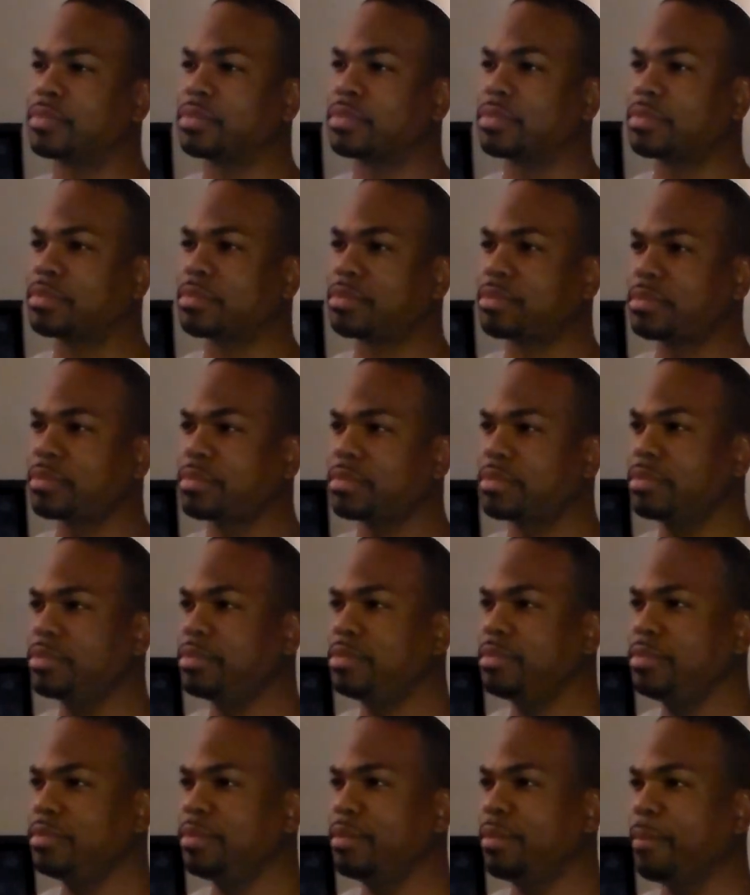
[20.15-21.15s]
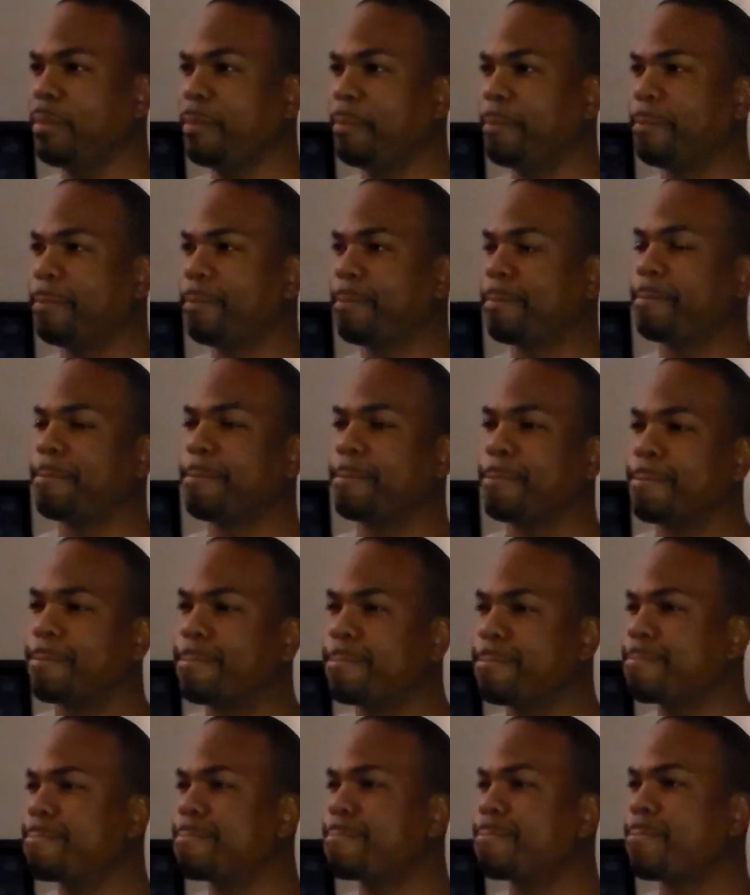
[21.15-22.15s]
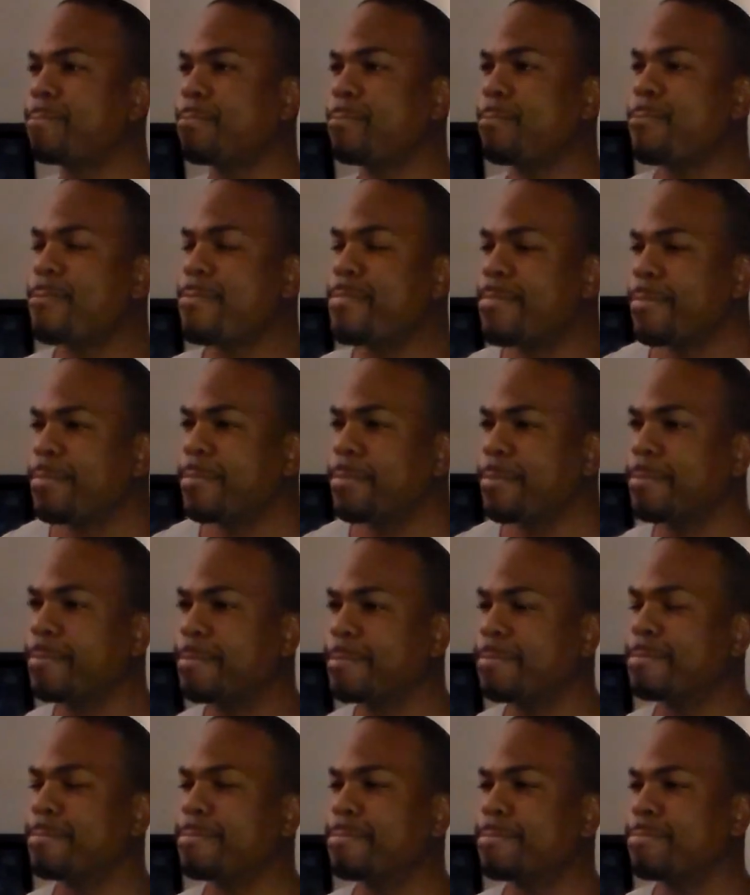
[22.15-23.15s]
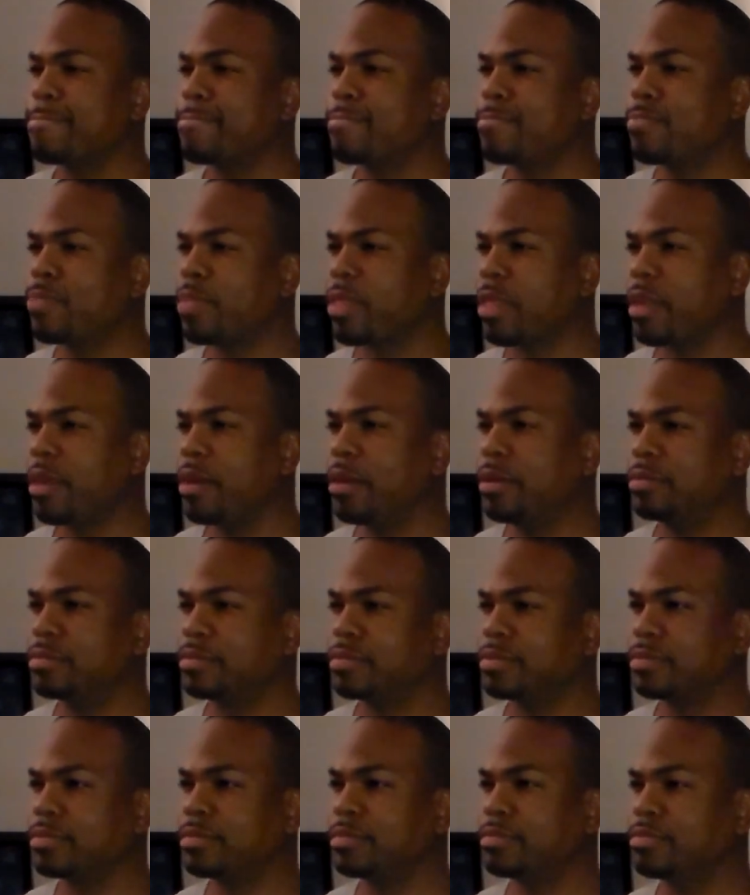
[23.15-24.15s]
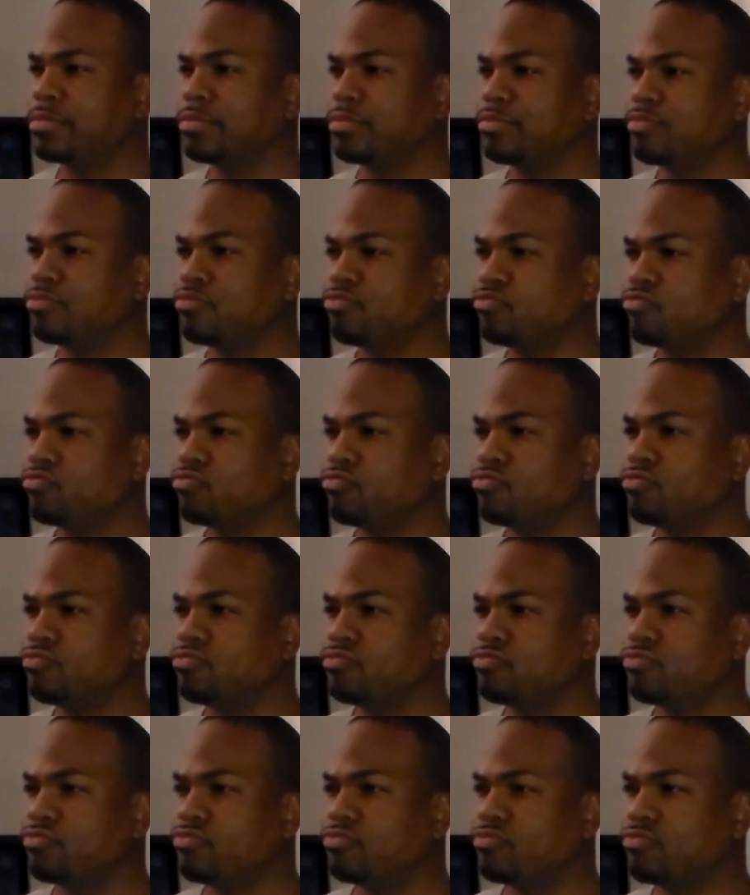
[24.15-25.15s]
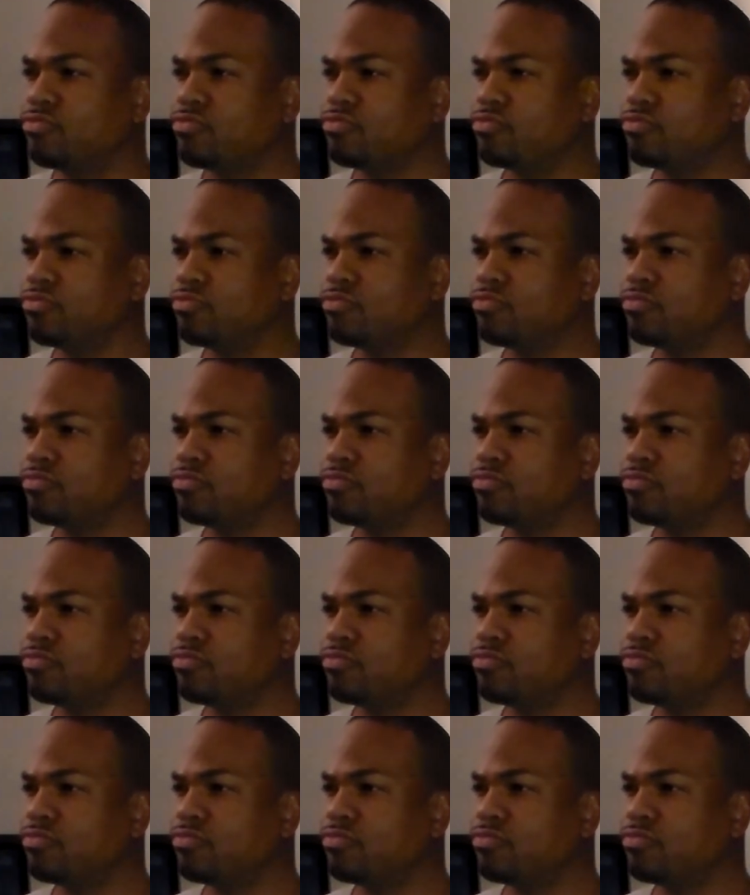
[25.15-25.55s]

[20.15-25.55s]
No one is speaking in this clip.